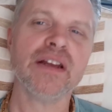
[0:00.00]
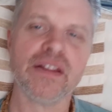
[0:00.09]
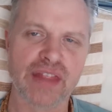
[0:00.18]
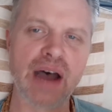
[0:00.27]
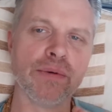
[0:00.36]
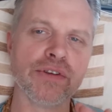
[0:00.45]

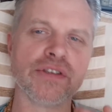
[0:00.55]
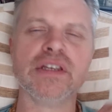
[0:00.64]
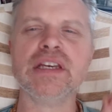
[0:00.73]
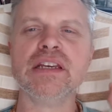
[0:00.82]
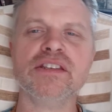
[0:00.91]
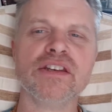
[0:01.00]
That was
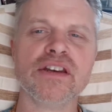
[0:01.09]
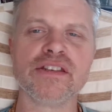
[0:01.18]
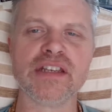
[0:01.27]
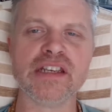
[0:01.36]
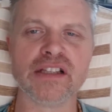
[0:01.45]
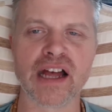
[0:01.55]
the
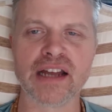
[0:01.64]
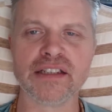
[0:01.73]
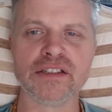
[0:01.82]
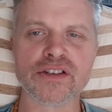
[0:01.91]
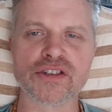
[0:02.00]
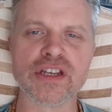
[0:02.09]
Xerxes line, you
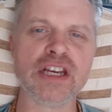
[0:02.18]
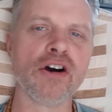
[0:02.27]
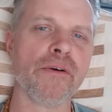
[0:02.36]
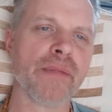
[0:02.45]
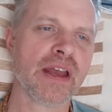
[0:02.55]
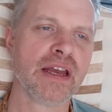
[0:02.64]
know. So you
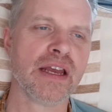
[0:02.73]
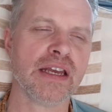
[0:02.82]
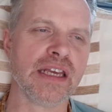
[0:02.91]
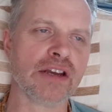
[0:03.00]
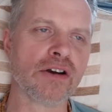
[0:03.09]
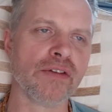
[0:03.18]
got
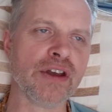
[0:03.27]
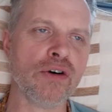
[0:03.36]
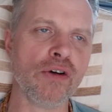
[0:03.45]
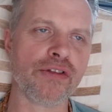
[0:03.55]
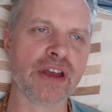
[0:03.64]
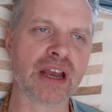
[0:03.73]
the whole
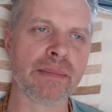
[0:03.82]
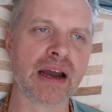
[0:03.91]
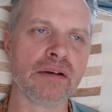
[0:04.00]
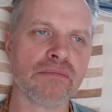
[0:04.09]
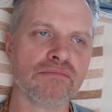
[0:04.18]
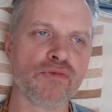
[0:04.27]
thing
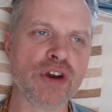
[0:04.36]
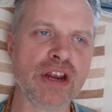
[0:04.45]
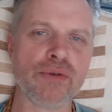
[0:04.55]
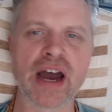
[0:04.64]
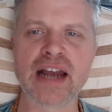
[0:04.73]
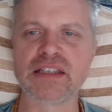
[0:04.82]
about
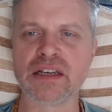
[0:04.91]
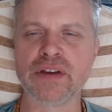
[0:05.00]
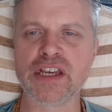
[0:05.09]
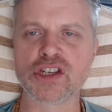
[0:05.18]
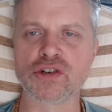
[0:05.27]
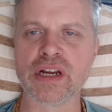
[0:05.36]
rewriting of
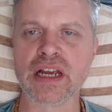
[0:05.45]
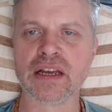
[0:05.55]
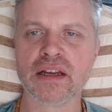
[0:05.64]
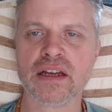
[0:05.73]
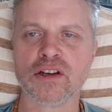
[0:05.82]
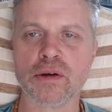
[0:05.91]
history
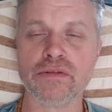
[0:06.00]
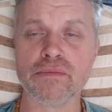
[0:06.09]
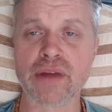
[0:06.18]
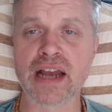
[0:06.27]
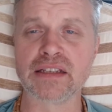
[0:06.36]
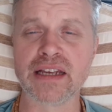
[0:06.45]
coming from
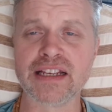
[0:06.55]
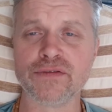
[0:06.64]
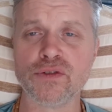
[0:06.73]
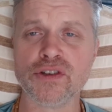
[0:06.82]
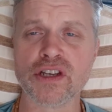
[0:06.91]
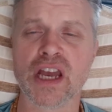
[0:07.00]

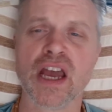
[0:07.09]
1984.